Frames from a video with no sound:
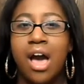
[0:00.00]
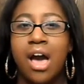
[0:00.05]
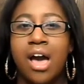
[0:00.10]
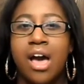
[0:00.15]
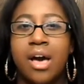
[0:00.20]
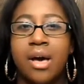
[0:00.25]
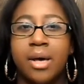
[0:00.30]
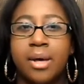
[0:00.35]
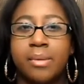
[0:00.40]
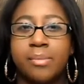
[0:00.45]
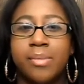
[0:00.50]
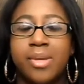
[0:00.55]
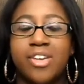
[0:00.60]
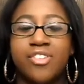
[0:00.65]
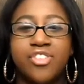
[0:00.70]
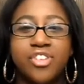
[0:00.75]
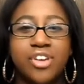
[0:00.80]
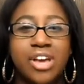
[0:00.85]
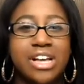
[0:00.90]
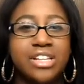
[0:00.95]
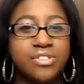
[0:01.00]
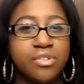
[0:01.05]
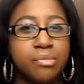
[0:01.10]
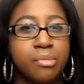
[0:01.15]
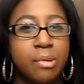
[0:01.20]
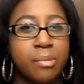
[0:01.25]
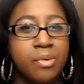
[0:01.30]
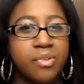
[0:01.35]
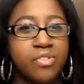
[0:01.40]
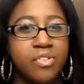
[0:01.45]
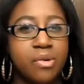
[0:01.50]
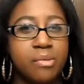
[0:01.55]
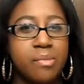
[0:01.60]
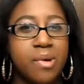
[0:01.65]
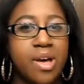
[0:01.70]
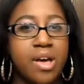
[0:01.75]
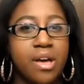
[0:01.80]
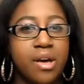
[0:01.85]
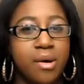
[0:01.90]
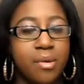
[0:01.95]
if you guys remember
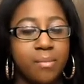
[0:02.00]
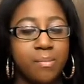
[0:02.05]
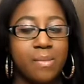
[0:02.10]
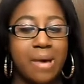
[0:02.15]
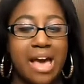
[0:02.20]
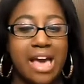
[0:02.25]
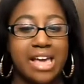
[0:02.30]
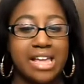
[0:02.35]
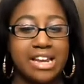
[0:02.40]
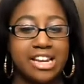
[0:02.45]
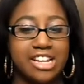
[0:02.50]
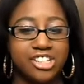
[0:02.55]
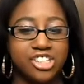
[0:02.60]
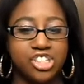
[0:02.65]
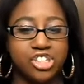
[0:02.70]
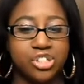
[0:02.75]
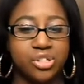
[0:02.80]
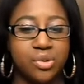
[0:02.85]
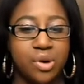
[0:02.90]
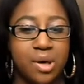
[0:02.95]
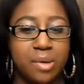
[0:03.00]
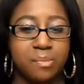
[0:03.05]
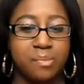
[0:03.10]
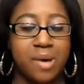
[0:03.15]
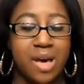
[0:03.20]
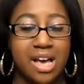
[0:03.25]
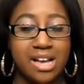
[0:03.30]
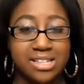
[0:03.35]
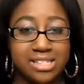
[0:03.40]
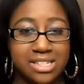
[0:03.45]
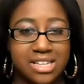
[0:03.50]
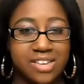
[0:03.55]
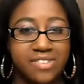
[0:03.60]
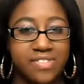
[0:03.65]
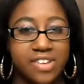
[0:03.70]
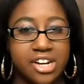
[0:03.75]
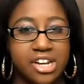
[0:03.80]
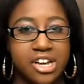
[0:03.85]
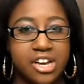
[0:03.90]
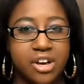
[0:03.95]
from my initial
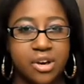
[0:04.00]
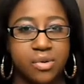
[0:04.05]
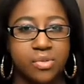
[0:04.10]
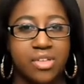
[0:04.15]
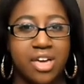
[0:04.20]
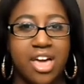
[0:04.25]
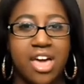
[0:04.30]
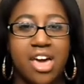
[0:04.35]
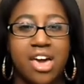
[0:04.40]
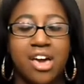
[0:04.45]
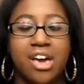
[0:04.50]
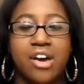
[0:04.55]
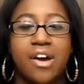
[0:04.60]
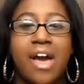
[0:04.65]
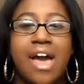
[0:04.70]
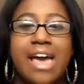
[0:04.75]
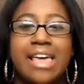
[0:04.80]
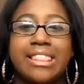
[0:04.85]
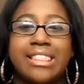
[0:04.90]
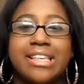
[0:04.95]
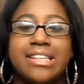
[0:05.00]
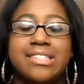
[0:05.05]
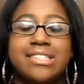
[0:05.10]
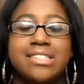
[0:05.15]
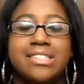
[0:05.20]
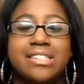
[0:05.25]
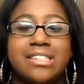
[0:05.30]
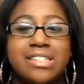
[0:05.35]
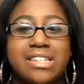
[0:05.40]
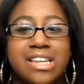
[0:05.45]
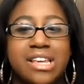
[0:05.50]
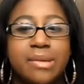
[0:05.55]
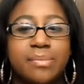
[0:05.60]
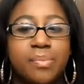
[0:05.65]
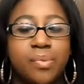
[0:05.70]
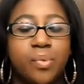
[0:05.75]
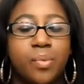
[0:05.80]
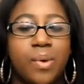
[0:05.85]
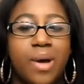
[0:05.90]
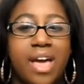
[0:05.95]
unboxing video, the hair had this
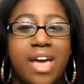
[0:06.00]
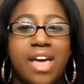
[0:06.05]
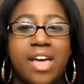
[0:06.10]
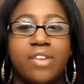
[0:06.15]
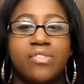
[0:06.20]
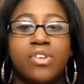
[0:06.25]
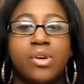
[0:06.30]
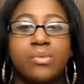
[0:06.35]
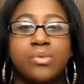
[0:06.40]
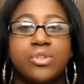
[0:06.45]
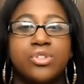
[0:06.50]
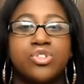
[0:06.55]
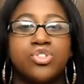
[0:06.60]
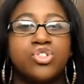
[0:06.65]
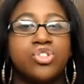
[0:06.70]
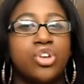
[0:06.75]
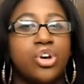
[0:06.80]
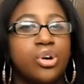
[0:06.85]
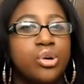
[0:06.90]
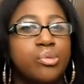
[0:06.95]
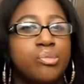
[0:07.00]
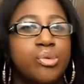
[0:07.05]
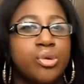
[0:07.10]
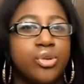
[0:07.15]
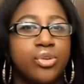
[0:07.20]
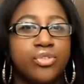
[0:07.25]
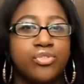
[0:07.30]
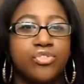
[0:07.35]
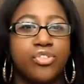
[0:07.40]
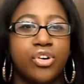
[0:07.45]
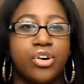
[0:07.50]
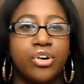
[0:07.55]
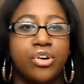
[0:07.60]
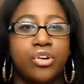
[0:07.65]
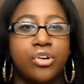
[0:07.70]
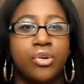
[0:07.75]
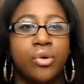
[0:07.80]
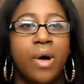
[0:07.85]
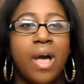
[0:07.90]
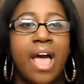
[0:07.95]
deep wave. It was so
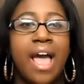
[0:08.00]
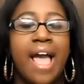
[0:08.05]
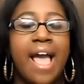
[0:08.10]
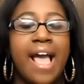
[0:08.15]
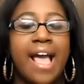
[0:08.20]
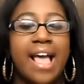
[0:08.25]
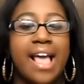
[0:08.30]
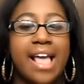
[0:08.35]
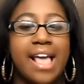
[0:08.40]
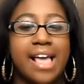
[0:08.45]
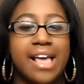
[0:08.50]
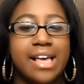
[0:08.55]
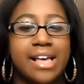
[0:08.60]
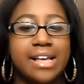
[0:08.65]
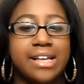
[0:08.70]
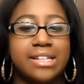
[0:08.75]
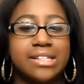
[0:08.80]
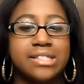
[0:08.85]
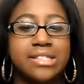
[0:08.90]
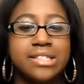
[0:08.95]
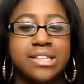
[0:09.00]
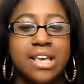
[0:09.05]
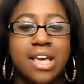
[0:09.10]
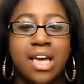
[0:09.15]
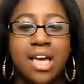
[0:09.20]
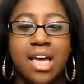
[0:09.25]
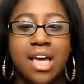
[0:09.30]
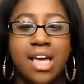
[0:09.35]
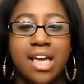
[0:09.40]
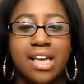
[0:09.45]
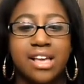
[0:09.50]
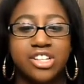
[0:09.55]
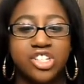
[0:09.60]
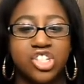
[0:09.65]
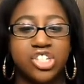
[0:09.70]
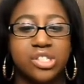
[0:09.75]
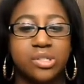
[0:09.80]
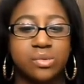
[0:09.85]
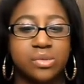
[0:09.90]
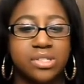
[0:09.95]
beautiful and it
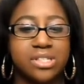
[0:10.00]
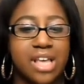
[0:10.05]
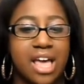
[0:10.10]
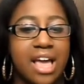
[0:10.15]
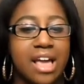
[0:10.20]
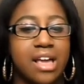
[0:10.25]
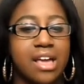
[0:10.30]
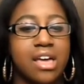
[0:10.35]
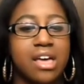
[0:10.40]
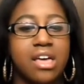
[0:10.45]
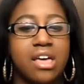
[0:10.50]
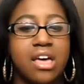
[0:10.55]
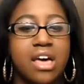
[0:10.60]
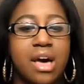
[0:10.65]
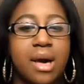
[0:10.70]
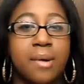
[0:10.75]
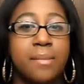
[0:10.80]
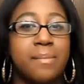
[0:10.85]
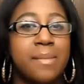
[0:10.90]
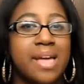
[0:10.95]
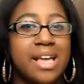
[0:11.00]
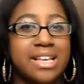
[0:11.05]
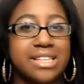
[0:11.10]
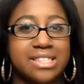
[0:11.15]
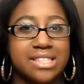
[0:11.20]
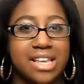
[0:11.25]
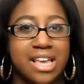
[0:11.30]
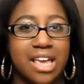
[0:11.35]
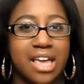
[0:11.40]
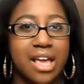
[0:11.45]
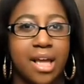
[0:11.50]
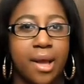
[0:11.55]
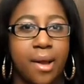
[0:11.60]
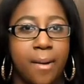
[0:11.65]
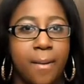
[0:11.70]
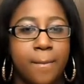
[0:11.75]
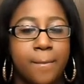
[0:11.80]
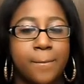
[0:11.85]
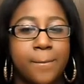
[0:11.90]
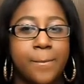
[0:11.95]
just was like
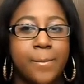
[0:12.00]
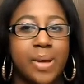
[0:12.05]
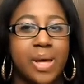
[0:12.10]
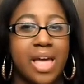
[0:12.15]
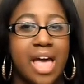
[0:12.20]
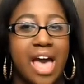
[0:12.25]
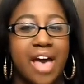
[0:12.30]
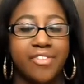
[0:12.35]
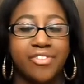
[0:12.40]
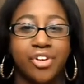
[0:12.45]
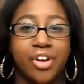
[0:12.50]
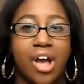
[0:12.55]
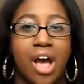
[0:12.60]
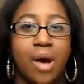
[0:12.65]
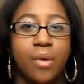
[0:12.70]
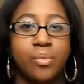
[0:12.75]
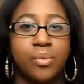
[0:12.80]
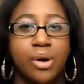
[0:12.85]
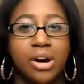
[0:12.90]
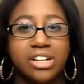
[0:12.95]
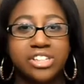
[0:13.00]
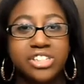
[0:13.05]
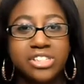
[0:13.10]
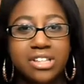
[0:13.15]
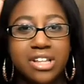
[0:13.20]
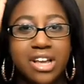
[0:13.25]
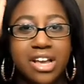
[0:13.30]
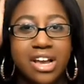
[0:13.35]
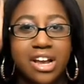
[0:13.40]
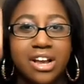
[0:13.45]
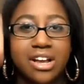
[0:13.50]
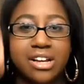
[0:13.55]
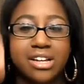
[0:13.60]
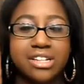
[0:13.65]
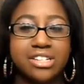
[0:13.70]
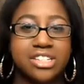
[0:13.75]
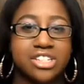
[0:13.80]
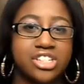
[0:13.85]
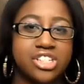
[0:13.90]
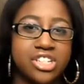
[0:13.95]
amazing. But after I washed the hair
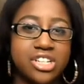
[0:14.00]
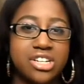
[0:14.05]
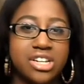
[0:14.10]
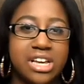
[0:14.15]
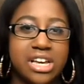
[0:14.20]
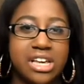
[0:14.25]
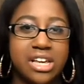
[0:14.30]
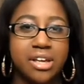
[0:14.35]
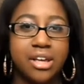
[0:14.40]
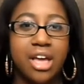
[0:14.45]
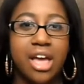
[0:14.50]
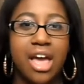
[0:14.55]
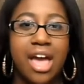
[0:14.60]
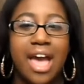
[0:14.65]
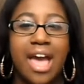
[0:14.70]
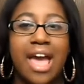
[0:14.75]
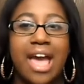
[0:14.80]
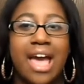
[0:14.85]
and conditioned it,